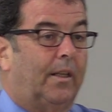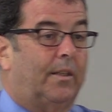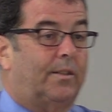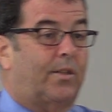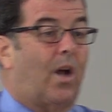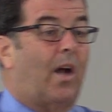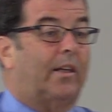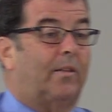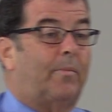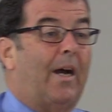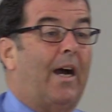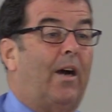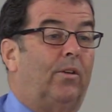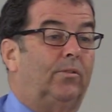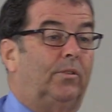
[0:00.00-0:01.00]
Let's talk
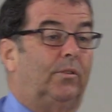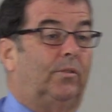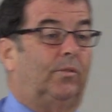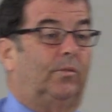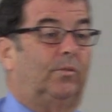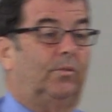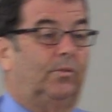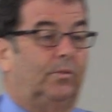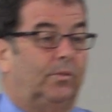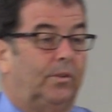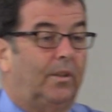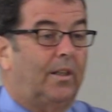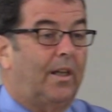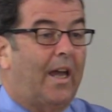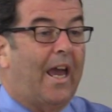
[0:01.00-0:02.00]
about
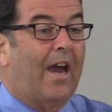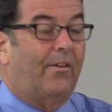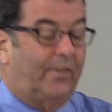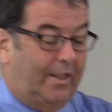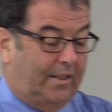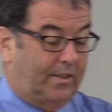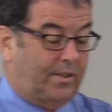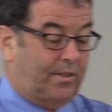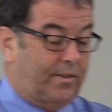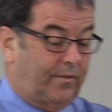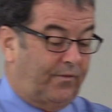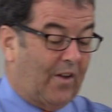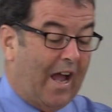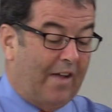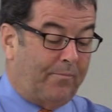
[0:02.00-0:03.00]
evidence.
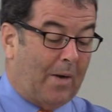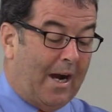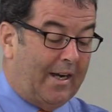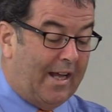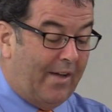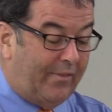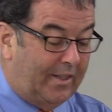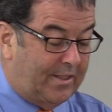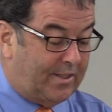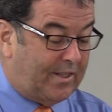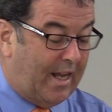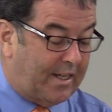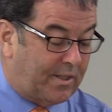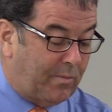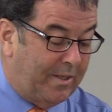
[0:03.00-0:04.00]
Five-part evidence
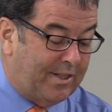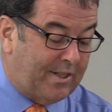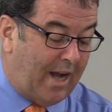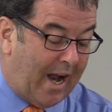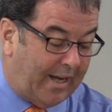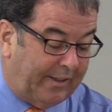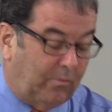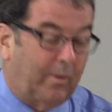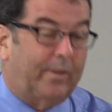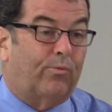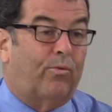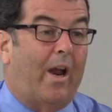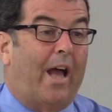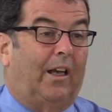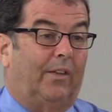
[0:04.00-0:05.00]
test. We started with
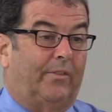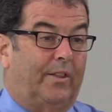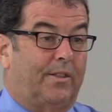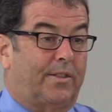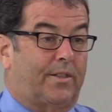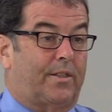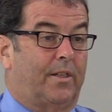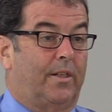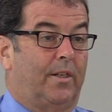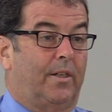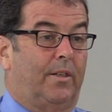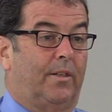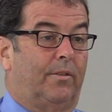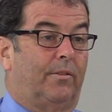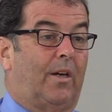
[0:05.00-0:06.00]
relevance,
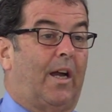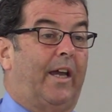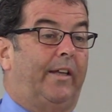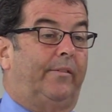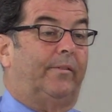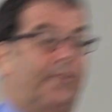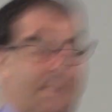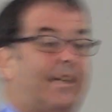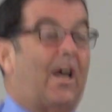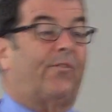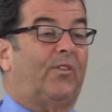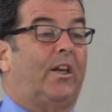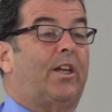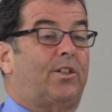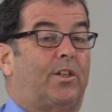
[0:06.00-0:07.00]
right? The
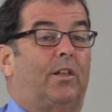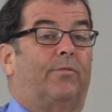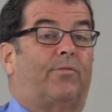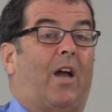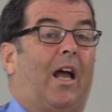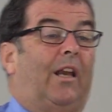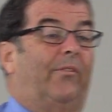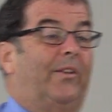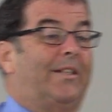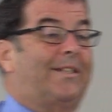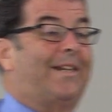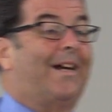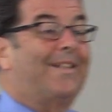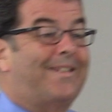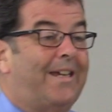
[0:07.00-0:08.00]
definition of relevance.
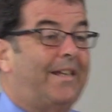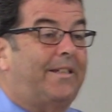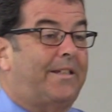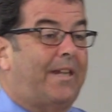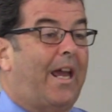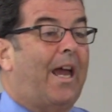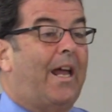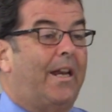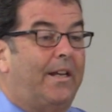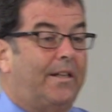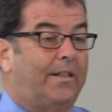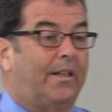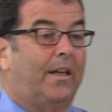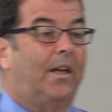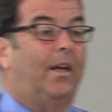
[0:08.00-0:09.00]
Does it
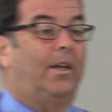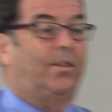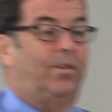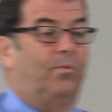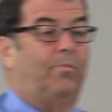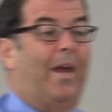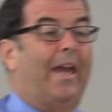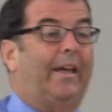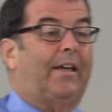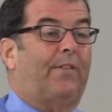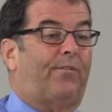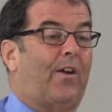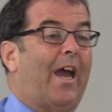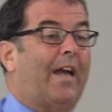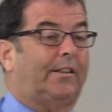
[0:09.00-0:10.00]
tend to make a
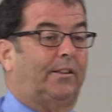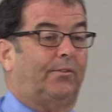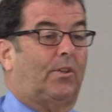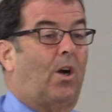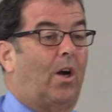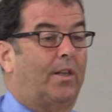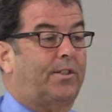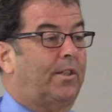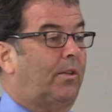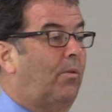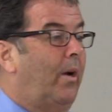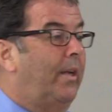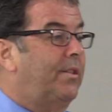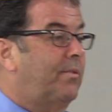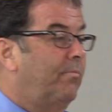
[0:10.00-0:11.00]
fact of
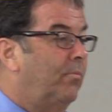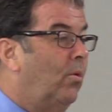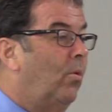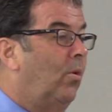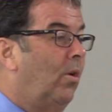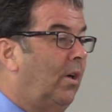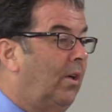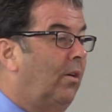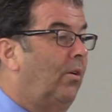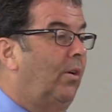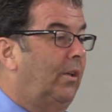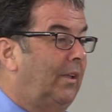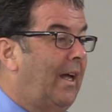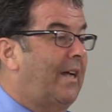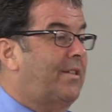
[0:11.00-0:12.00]
consequence more
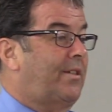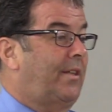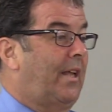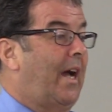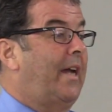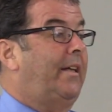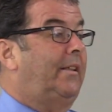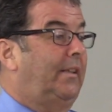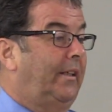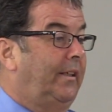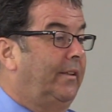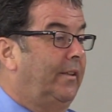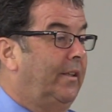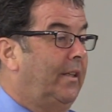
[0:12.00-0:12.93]
or less likely?